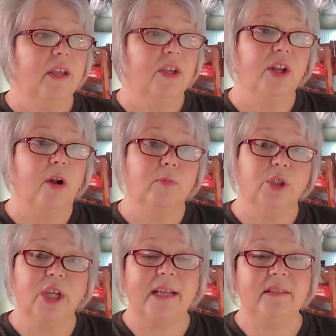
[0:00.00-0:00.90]
you know
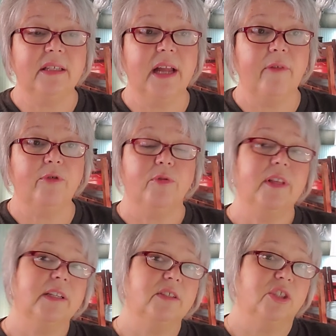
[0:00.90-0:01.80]
chasing after
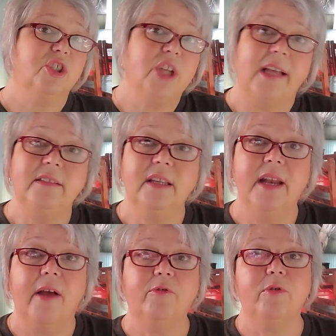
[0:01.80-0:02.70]
this and chasing
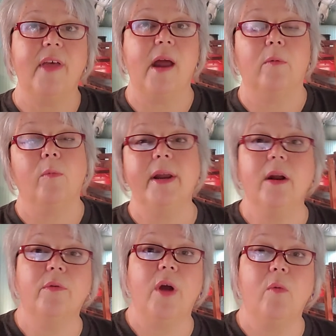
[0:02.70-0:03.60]
after that and we
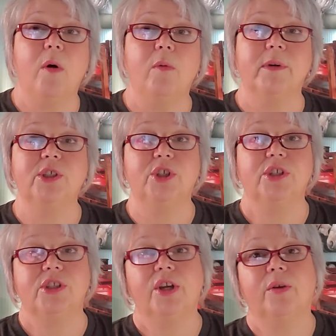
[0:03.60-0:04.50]
don't know what we should
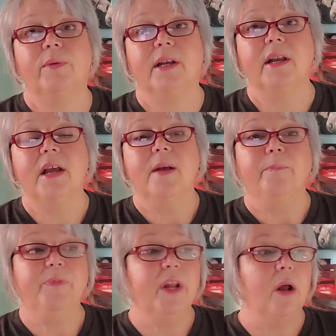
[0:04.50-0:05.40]
do and
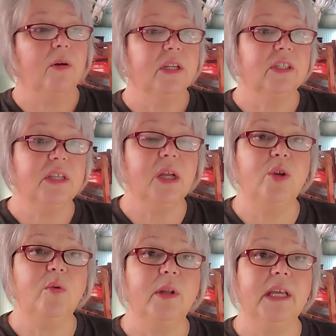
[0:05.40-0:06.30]
you know
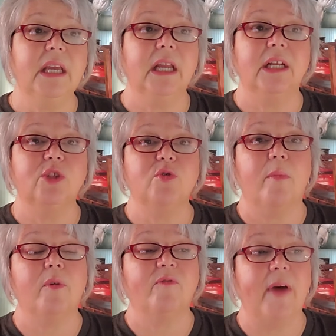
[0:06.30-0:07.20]
continually getting in
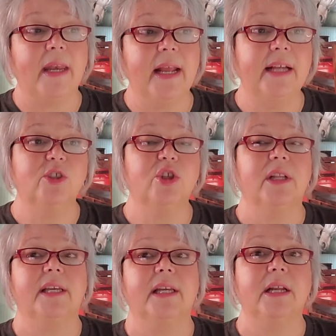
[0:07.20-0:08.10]
trouble
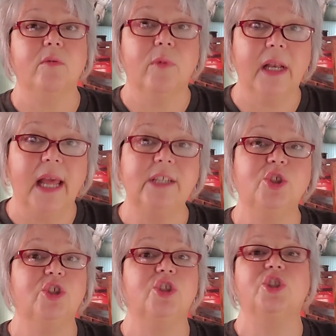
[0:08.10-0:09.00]
financially and in
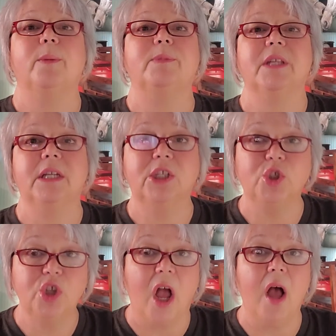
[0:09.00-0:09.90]
relationships and in
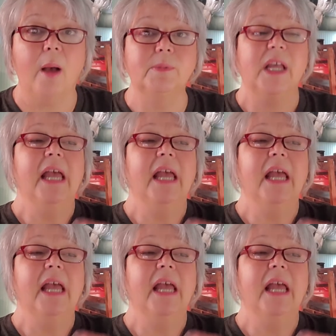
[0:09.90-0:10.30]
jobs